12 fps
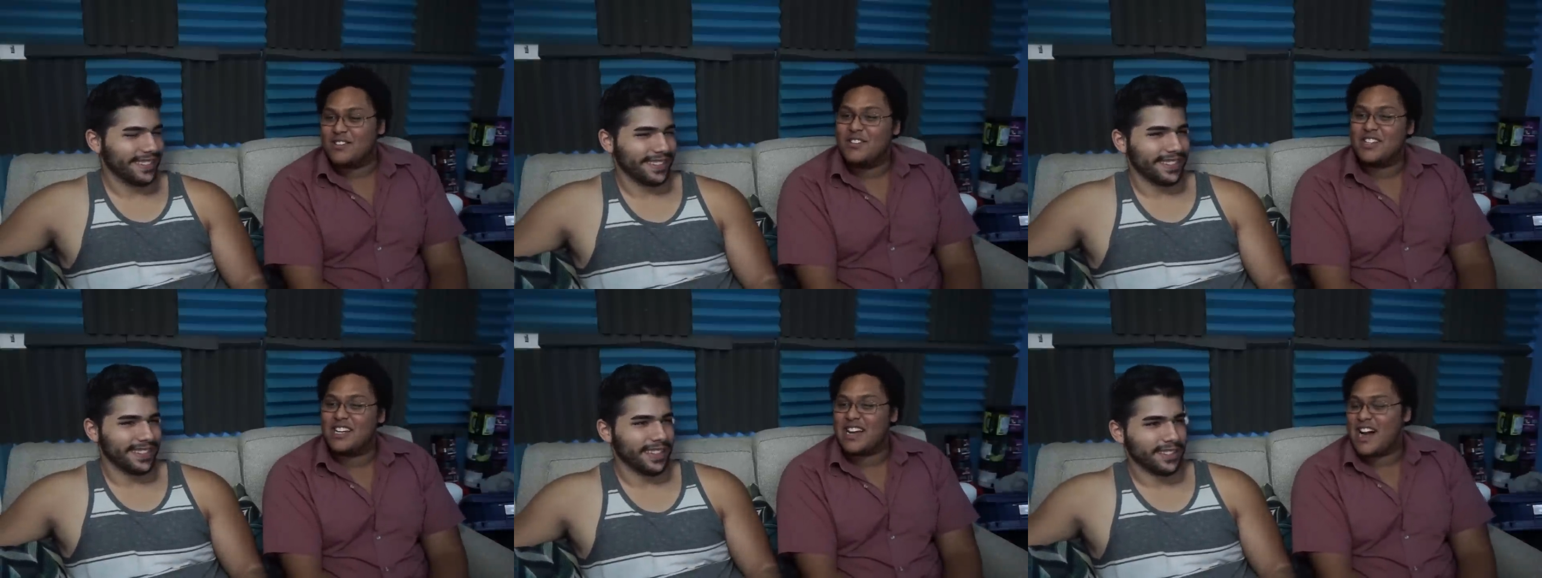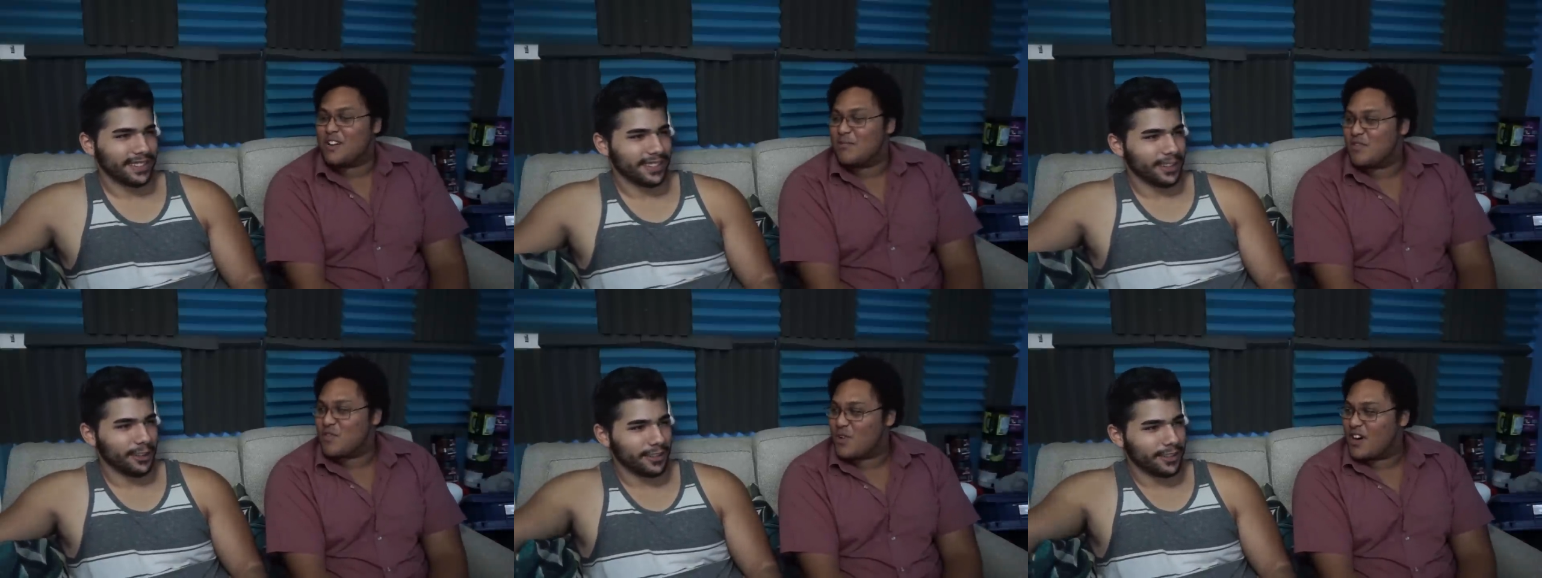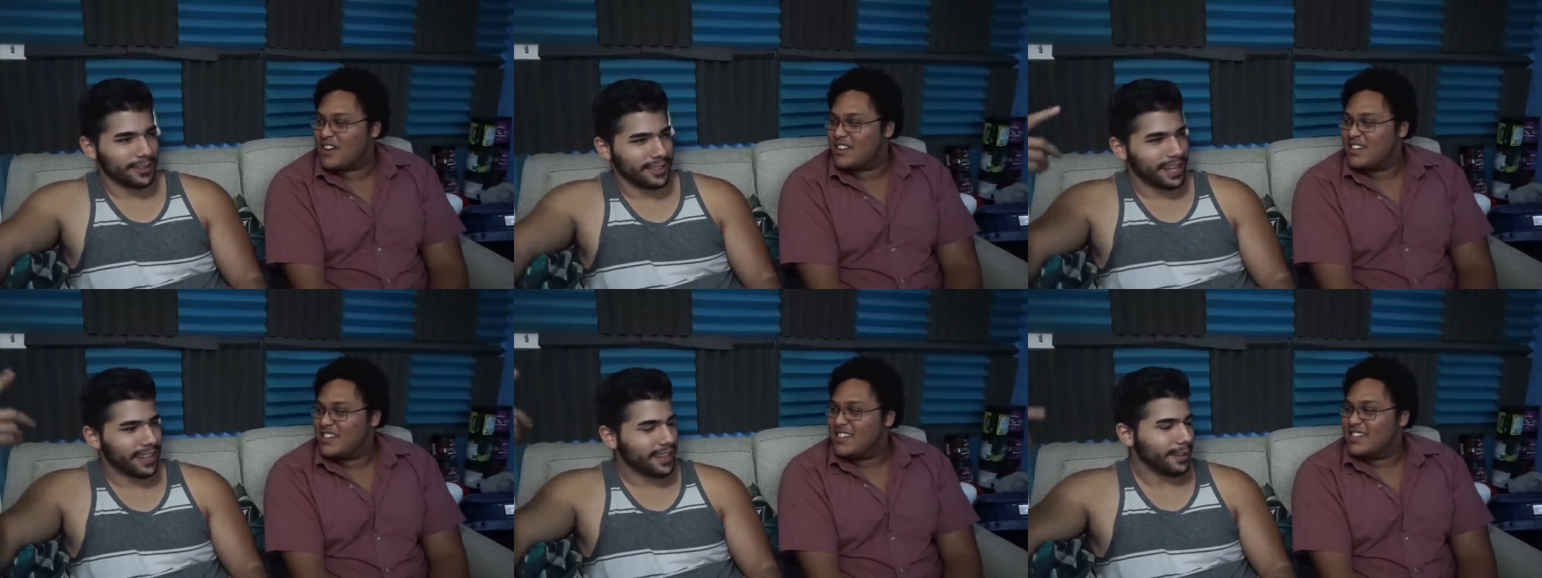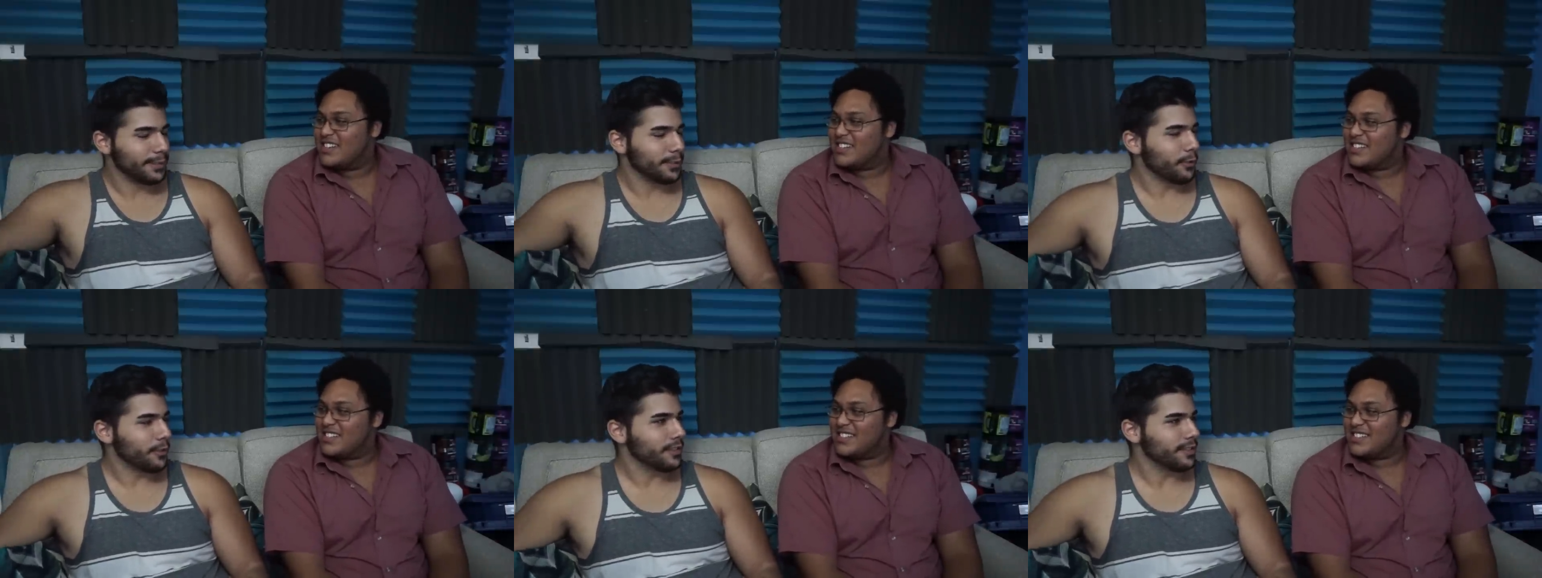Speaker 1: You count them. Go, go to that damn
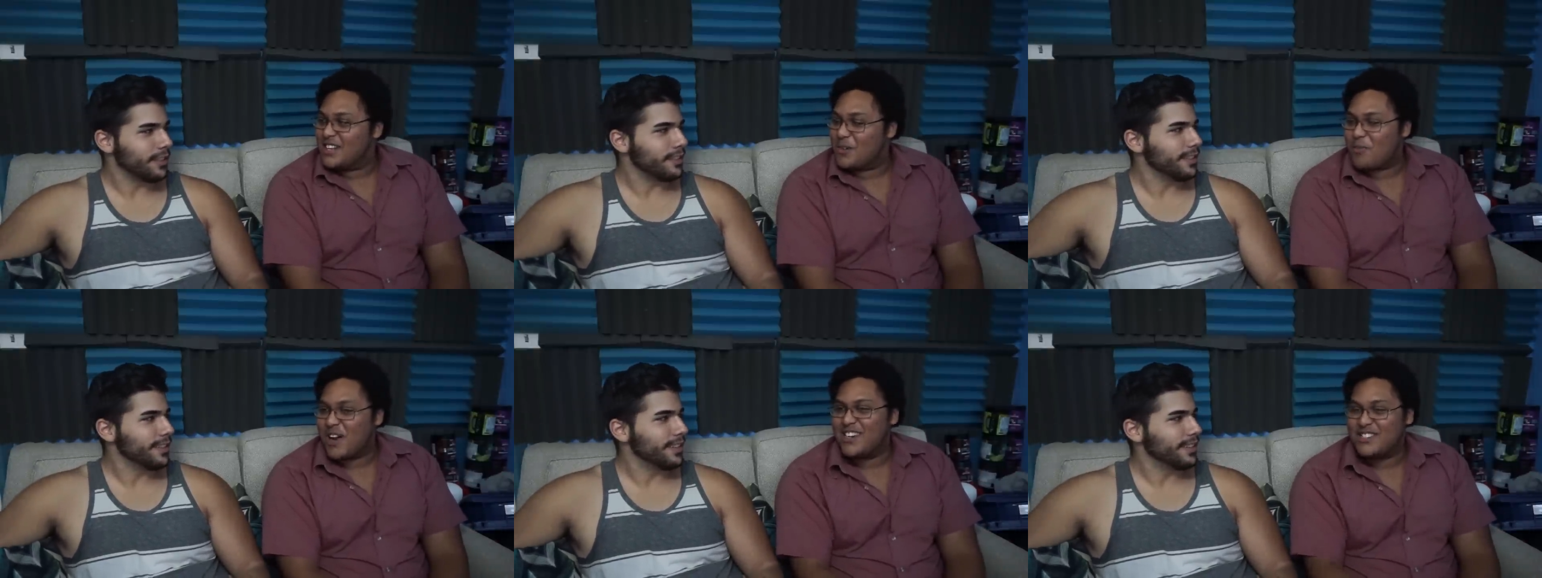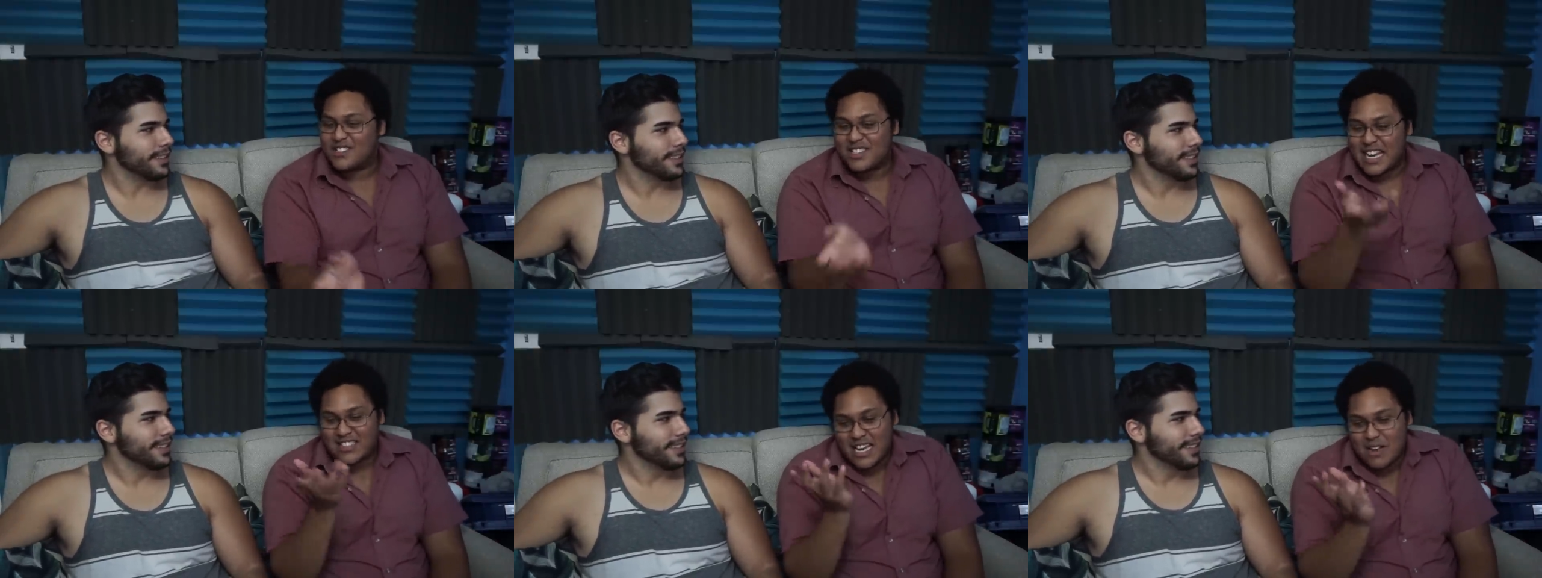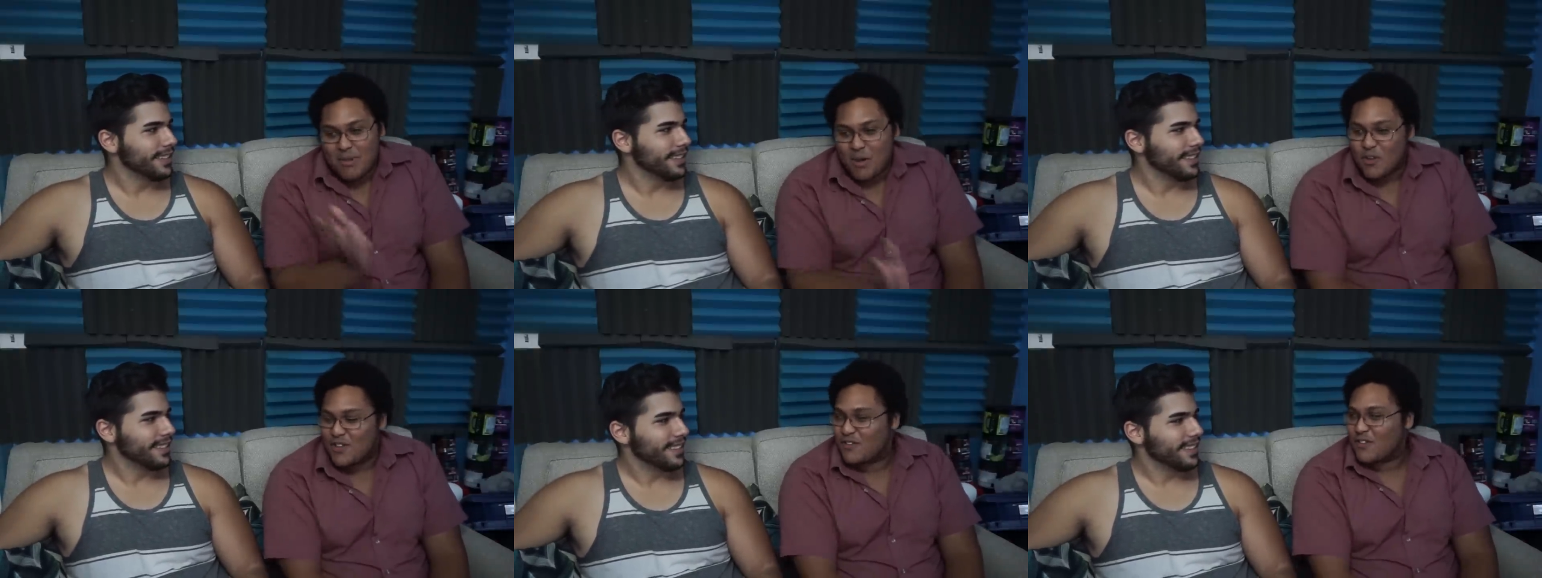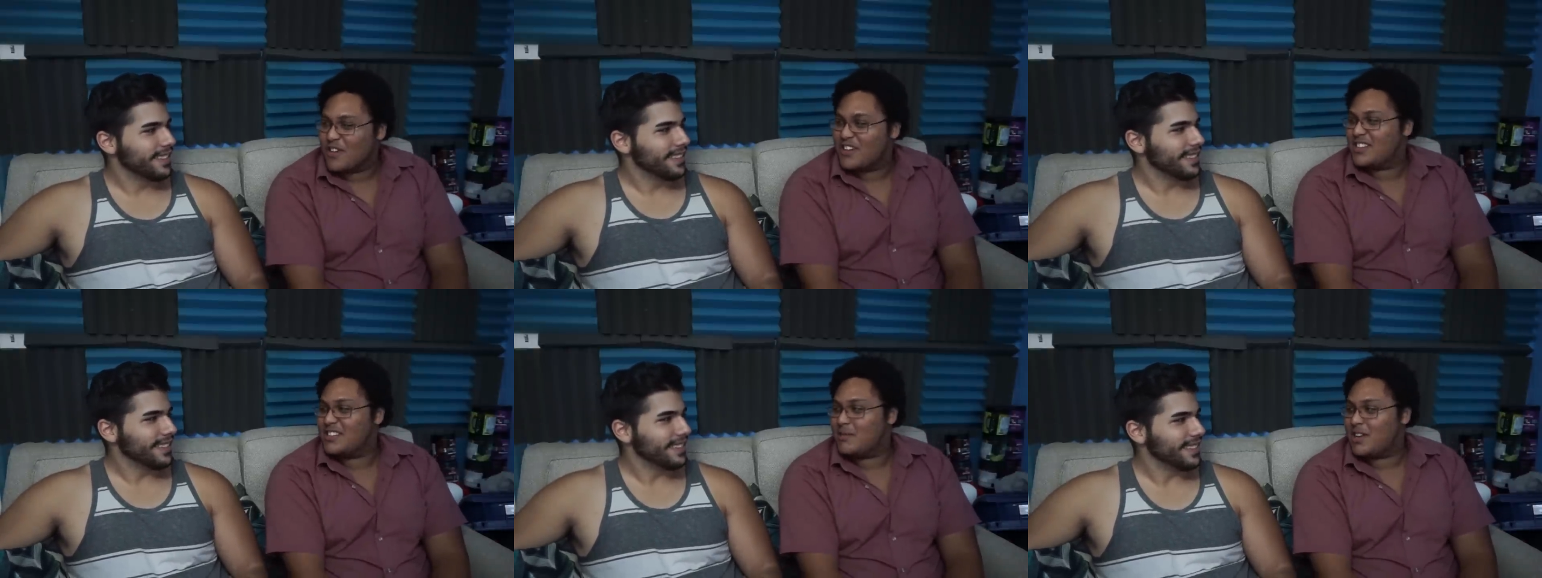storage. They'll probably just like take my word for
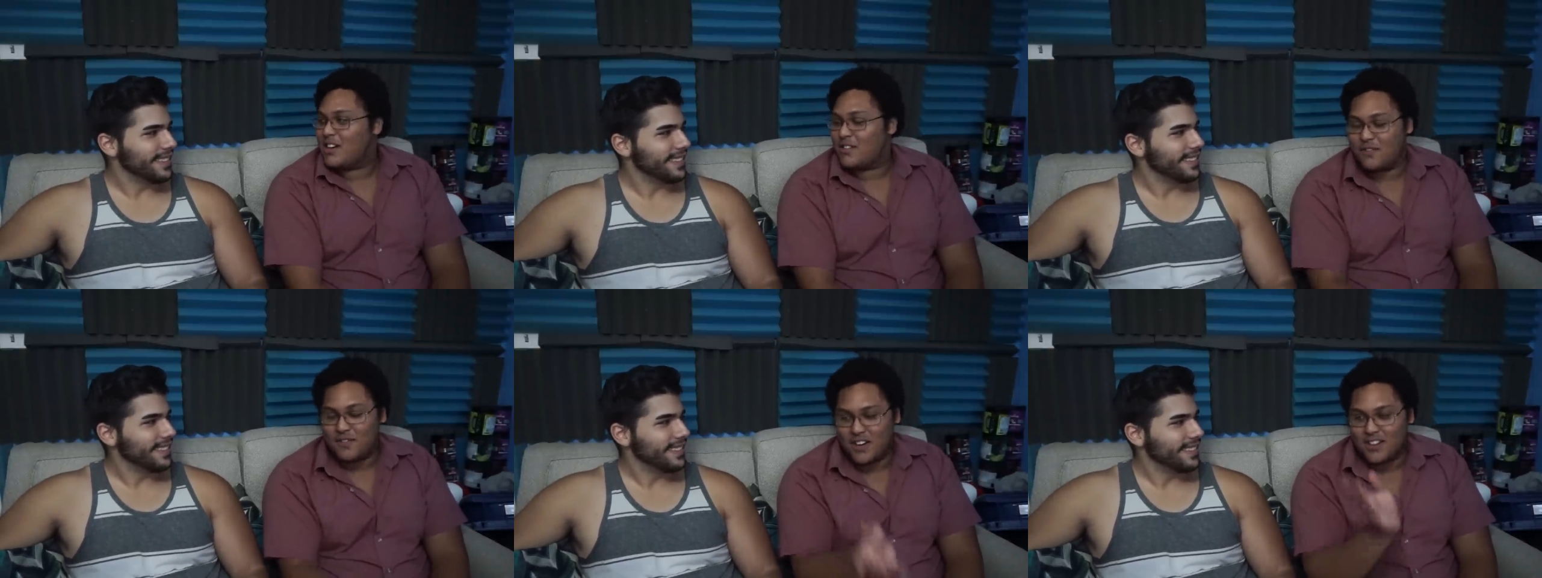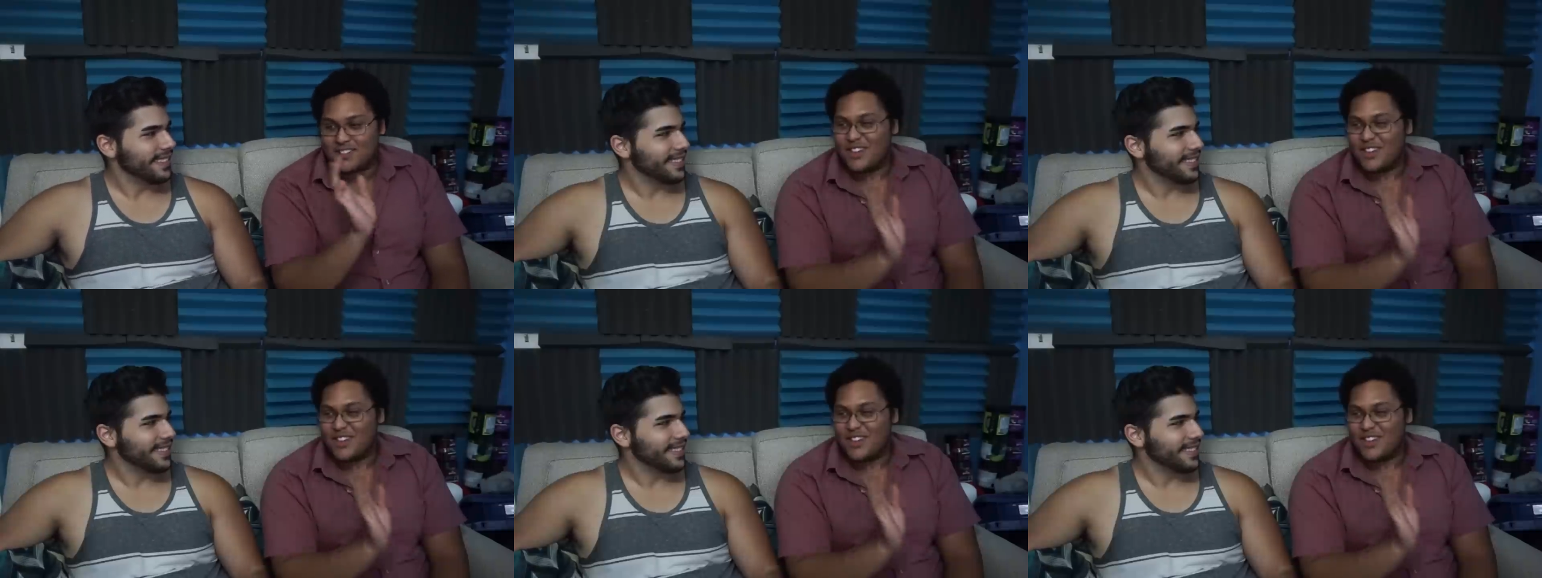it. They're like, oh fuck.